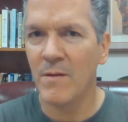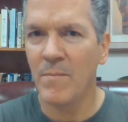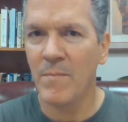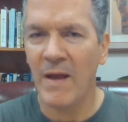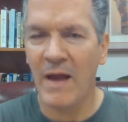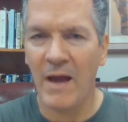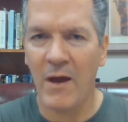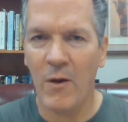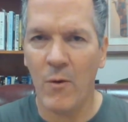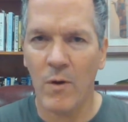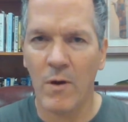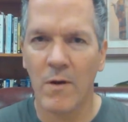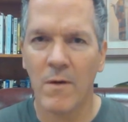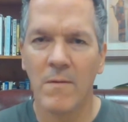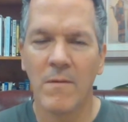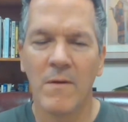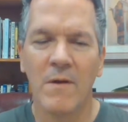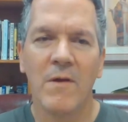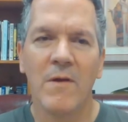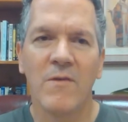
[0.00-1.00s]
power.
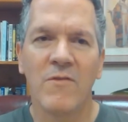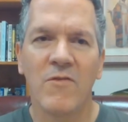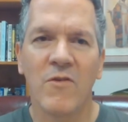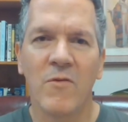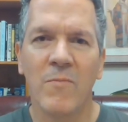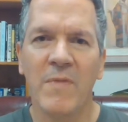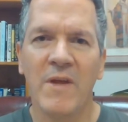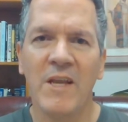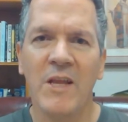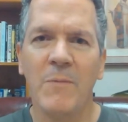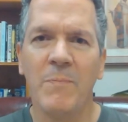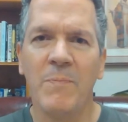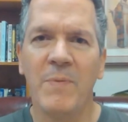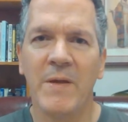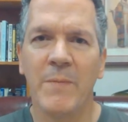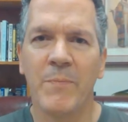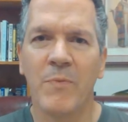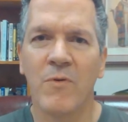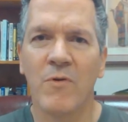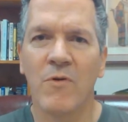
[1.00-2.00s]
So many
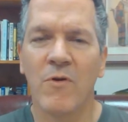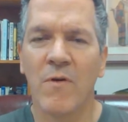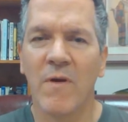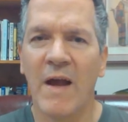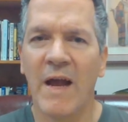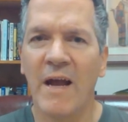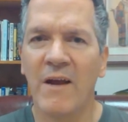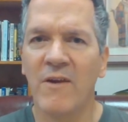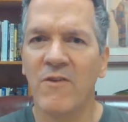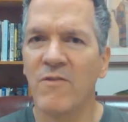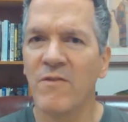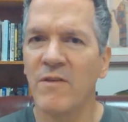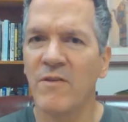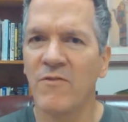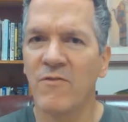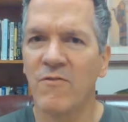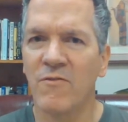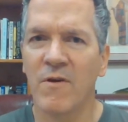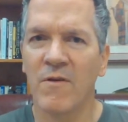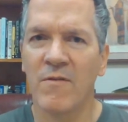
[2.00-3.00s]
people who are actually
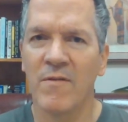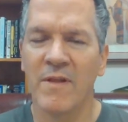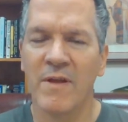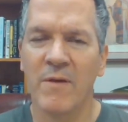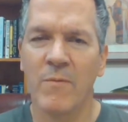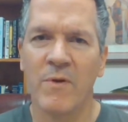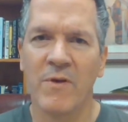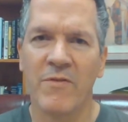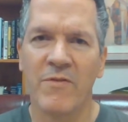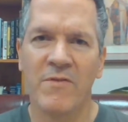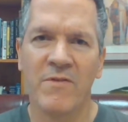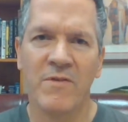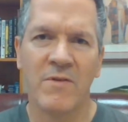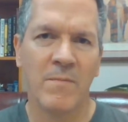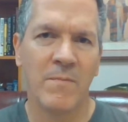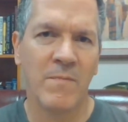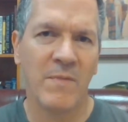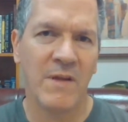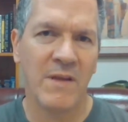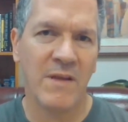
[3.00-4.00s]
struggling with
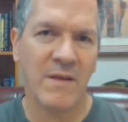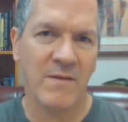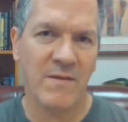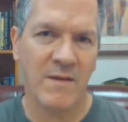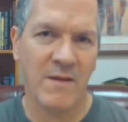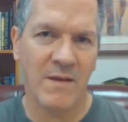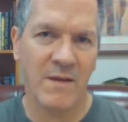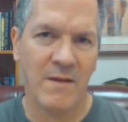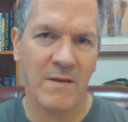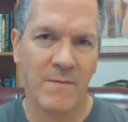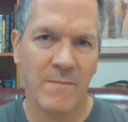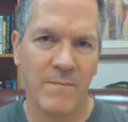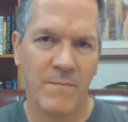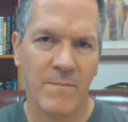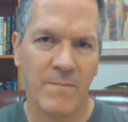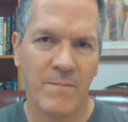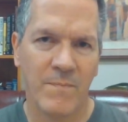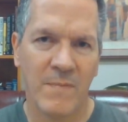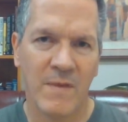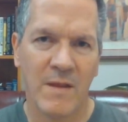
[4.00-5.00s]
timidity
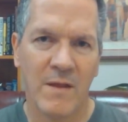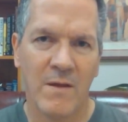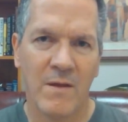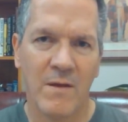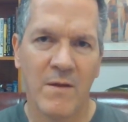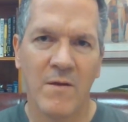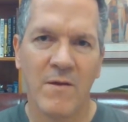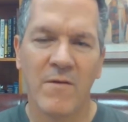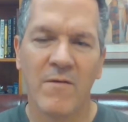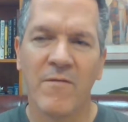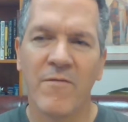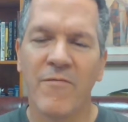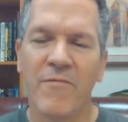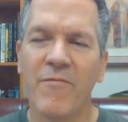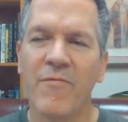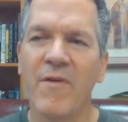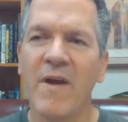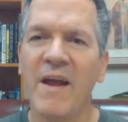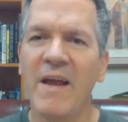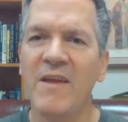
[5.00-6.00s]

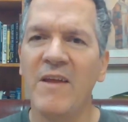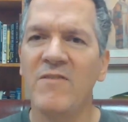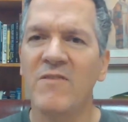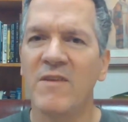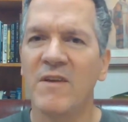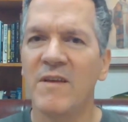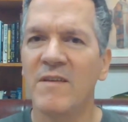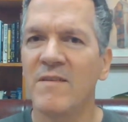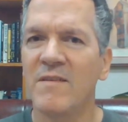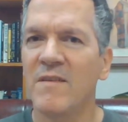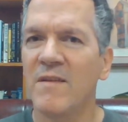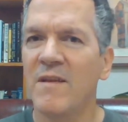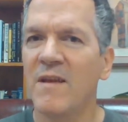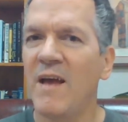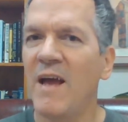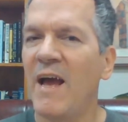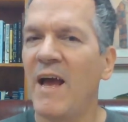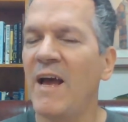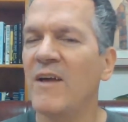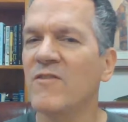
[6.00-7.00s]
phrase it
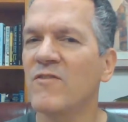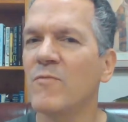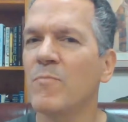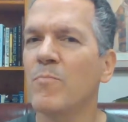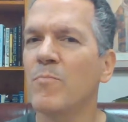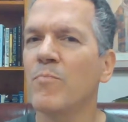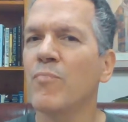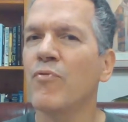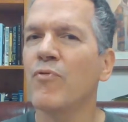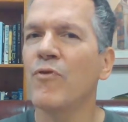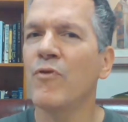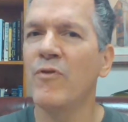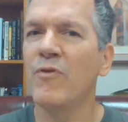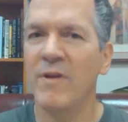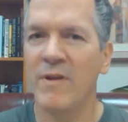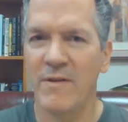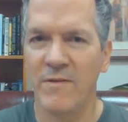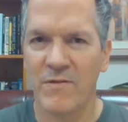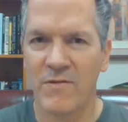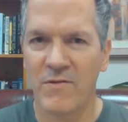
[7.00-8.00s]
as
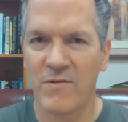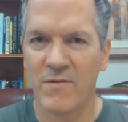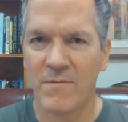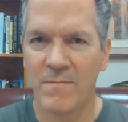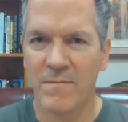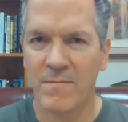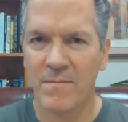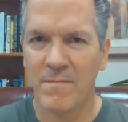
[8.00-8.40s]
prudence.